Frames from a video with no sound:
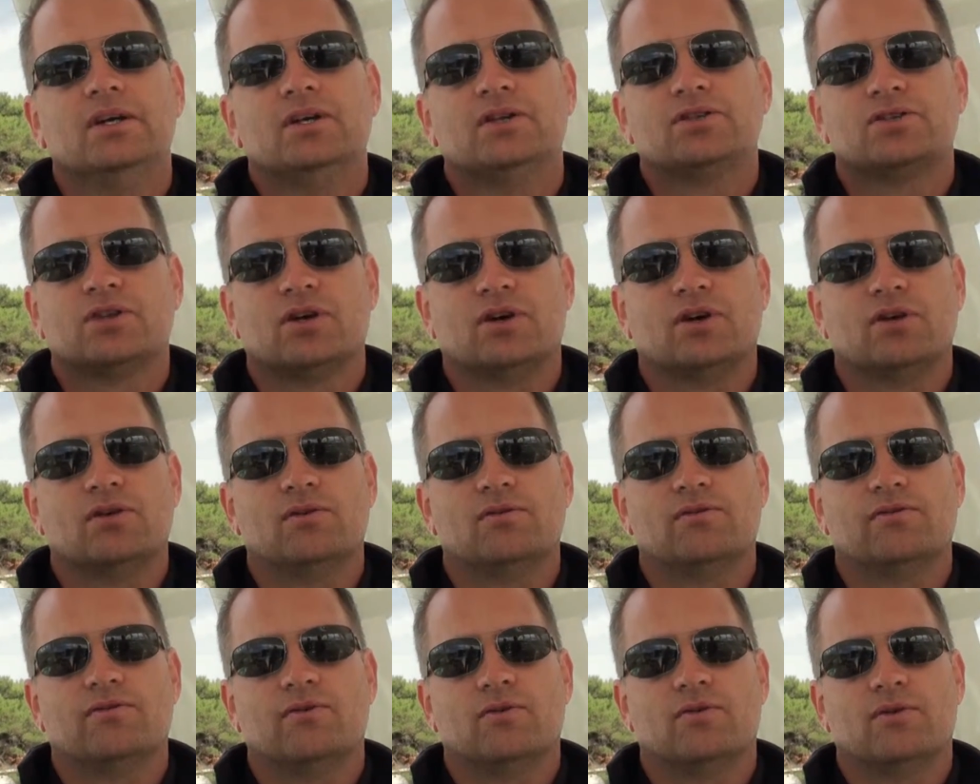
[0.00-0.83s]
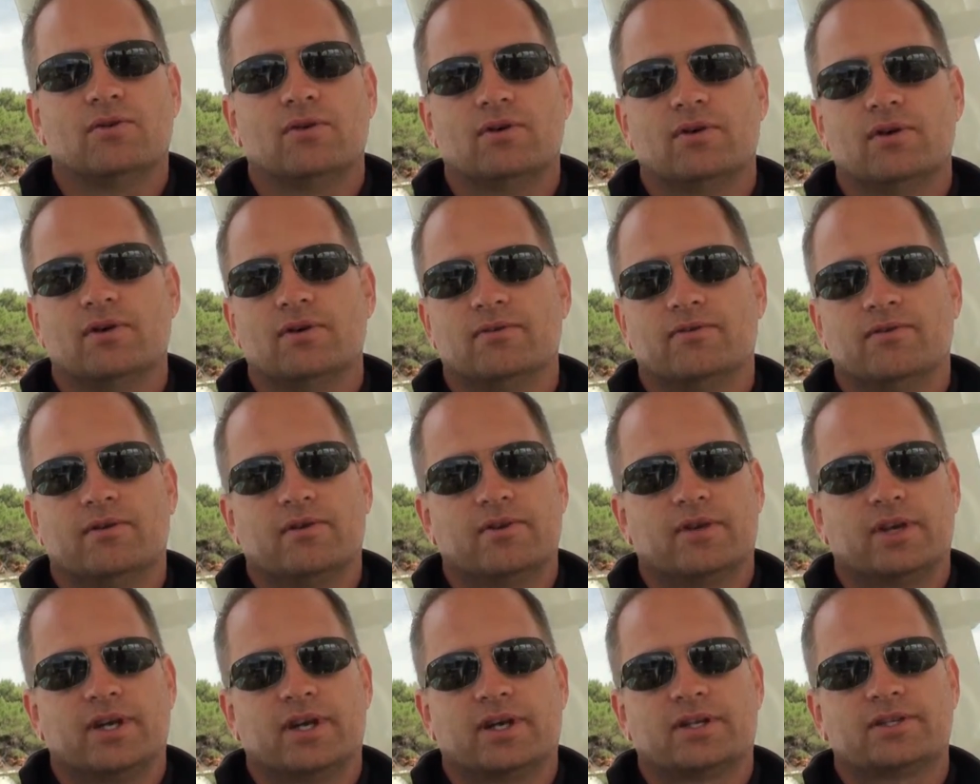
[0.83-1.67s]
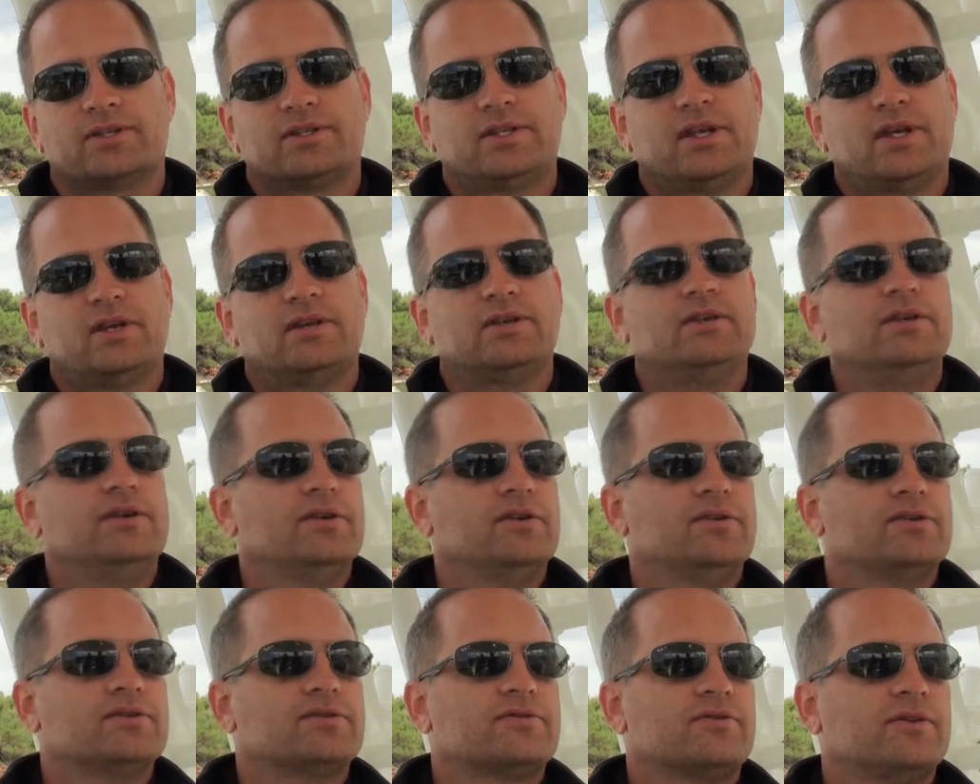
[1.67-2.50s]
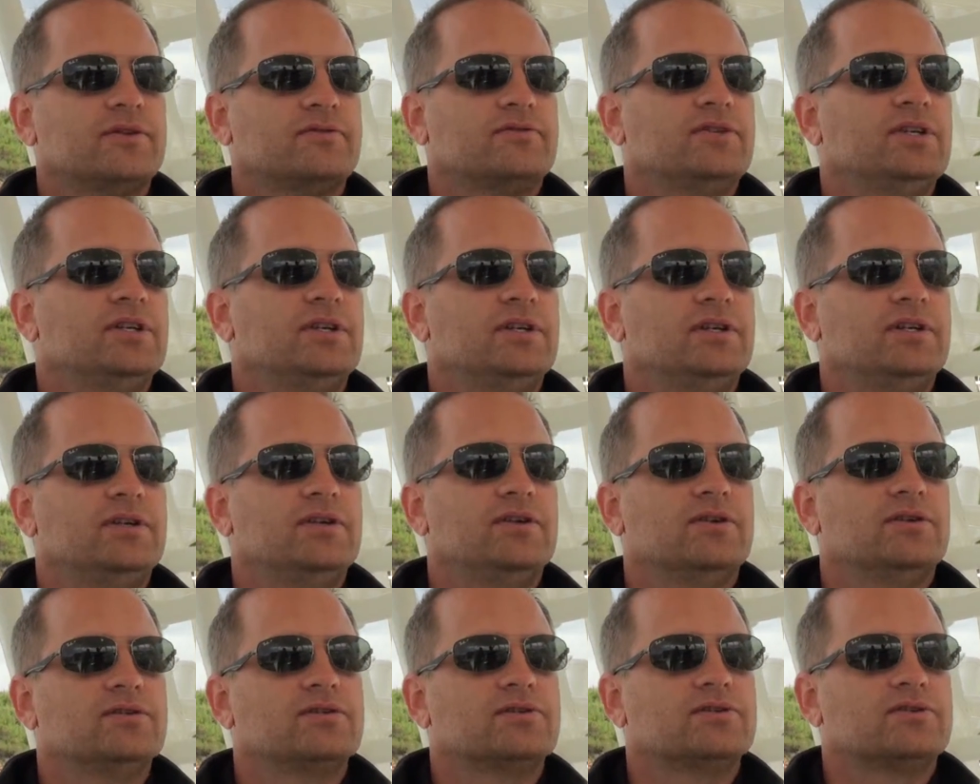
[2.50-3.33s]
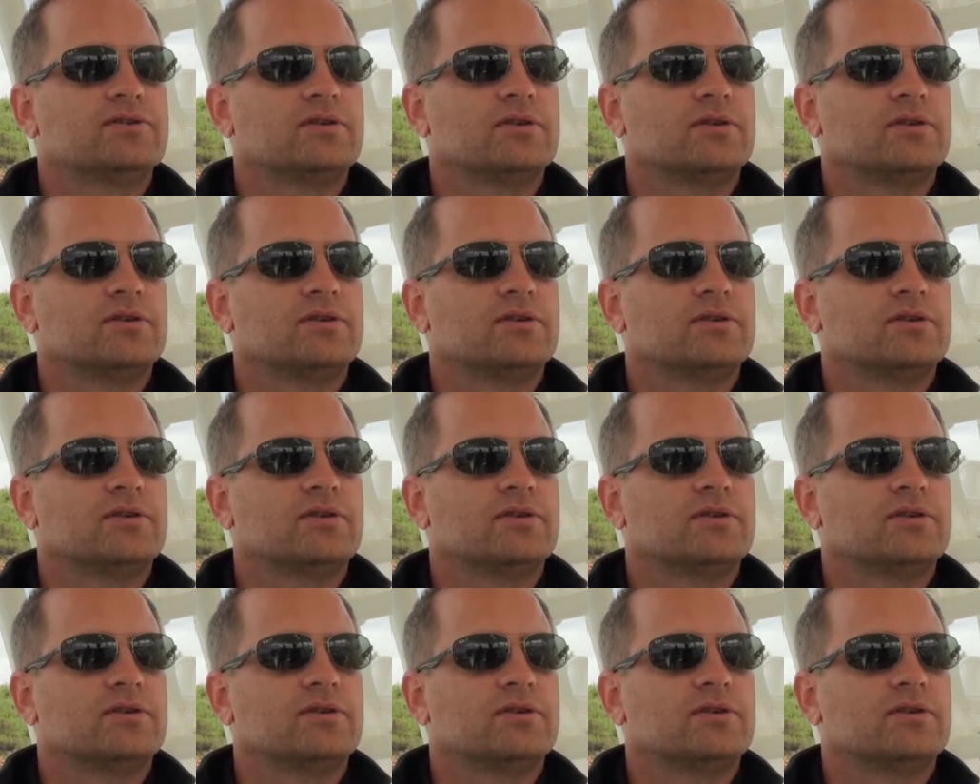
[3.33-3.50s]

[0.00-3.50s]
So for the next 10 years, 15 years,